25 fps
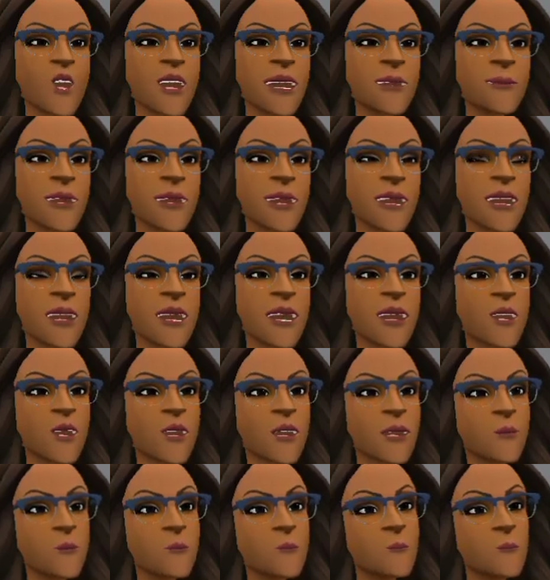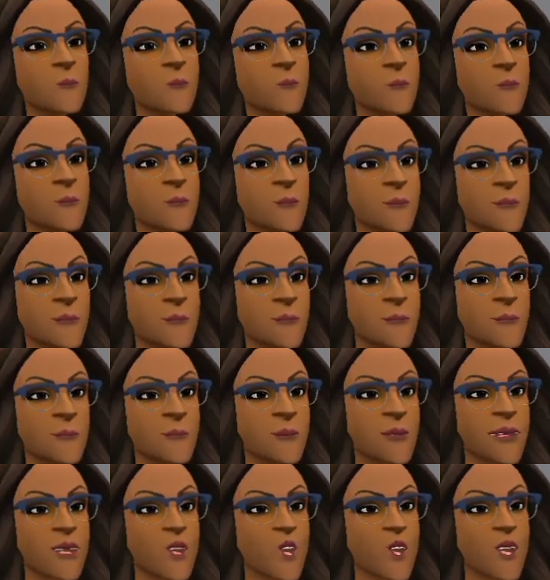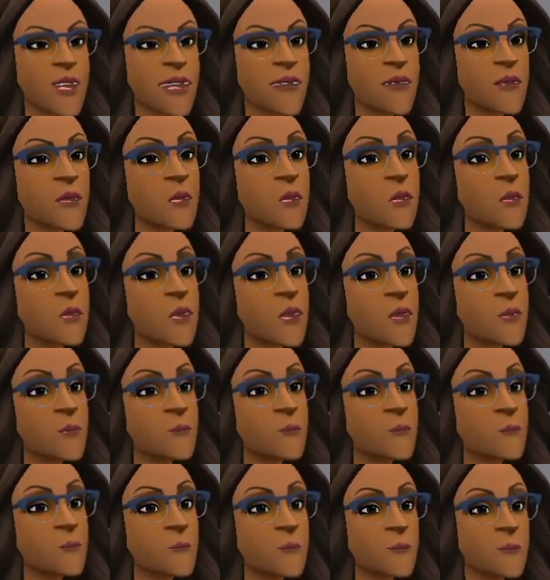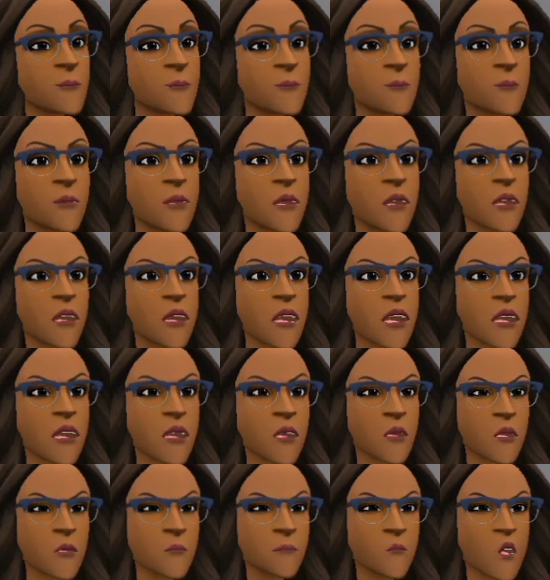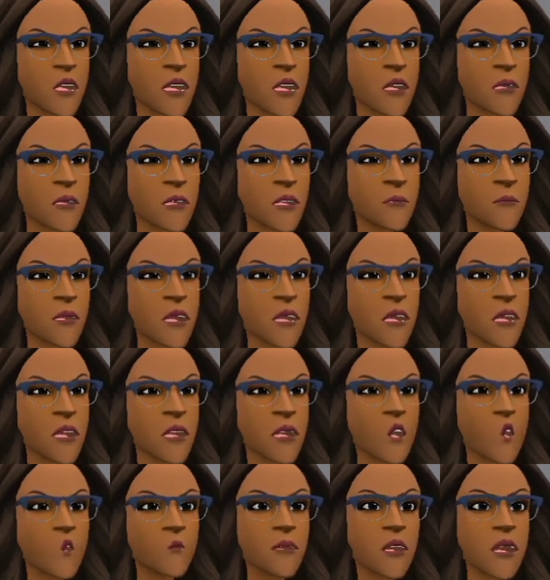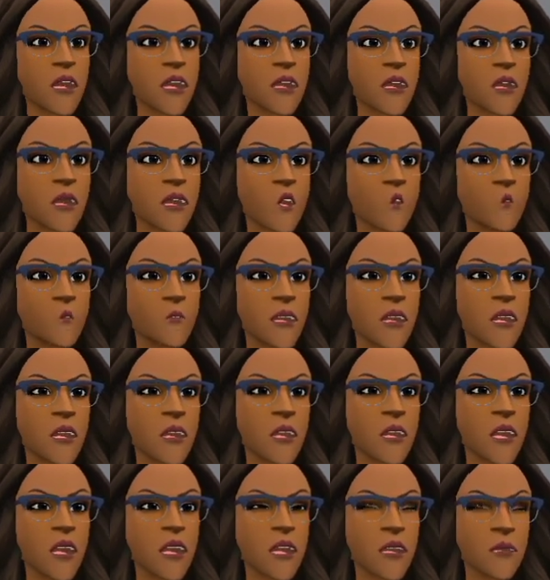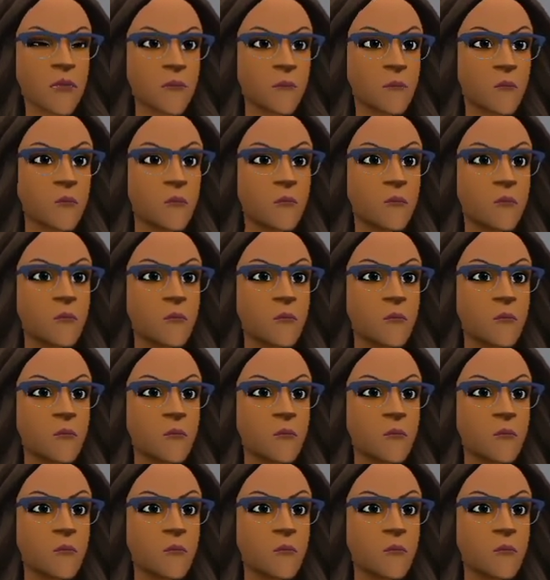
to come together, not divide. This is the time where something should be done to punish them.